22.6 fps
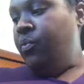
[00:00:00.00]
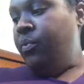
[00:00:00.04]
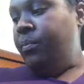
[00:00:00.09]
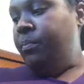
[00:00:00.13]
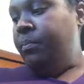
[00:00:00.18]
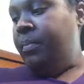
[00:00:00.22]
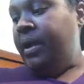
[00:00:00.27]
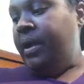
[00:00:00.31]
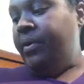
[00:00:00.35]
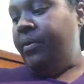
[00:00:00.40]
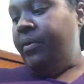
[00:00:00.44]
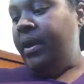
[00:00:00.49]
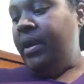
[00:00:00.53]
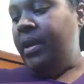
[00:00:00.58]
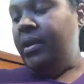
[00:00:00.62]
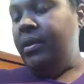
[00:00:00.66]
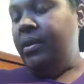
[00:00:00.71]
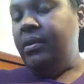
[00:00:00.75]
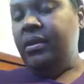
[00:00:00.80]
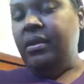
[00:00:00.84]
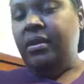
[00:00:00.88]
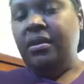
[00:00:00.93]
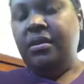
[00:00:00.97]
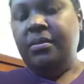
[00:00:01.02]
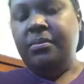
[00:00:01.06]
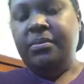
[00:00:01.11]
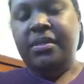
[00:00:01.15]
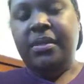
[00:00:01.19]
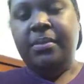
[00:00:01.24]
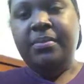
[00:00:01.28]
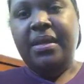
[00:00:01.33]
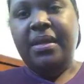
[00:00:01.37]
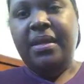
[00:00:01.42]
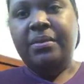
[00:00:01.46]
My granny,
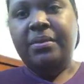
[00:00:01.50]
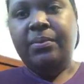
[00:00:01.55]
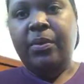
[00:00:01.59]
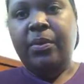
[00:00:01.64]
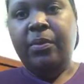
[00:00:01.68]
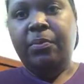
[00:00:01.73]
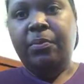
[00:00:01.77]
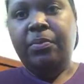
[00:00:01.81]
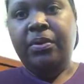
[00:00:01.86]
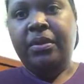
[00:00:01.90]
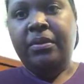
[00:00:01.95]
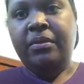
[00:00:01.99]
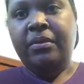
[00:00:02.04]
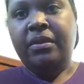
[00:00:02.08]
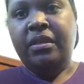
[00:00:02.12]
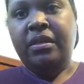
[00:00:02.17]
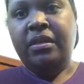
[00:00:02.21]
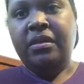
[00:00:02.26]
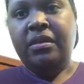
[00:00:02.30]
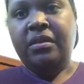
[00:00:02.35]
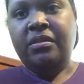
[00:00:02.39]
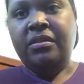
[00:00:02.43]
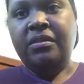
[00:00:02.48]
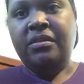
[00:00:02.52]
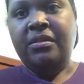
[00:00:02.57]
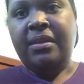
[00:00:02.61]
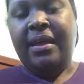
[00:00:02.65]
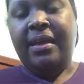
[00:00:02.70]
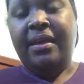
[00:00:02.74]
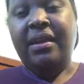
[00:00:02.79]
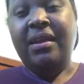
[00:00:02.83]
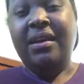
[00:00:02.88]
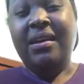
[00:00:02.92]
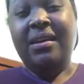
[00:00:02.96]
sometimes we would put the
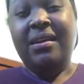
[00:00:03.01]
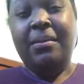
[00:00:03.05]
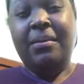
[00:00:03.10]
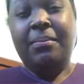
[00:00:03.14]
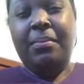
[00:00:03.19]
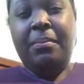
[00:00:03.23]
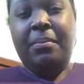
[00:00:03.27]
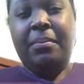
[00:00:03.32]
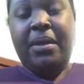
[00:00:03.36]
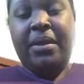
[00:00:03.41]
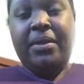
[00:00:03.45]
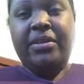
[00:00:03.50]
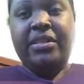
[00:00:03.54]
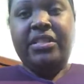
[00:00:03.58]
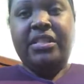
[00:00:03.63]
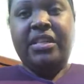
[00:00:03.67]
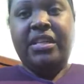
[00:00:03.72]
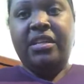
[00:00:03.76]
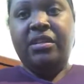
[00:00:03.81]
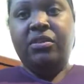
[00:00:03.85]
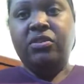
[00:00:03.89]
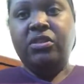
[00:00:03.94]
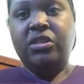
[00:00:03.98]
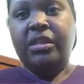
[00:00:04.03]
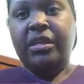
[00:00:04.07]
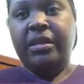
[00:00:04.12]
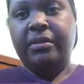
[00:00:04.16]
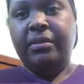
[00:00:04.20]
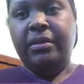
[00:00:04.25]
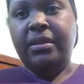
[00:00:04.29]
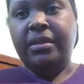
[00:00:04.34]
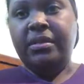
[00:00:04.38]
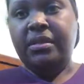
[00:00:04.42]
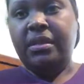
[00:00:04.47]
like cut up maraschino
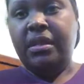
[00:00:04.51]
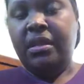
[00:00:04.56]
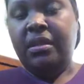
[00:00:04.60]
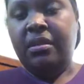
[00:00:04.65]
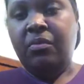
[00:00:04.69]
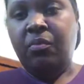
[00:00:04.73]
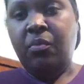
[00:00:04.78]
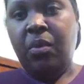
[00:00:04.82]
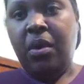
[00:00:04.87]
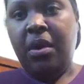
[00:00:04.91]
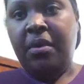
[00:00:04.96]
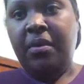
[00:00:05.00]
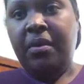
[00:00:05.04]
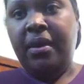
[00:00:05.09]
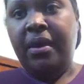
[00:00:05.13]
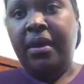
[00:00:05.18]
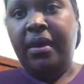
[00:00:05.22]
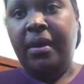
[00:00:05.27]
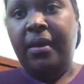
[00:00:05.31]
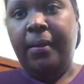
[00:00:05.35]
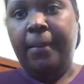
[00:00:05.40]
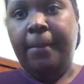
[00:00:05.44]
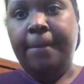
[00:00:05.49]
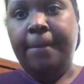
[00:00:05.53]
cherries in Watergate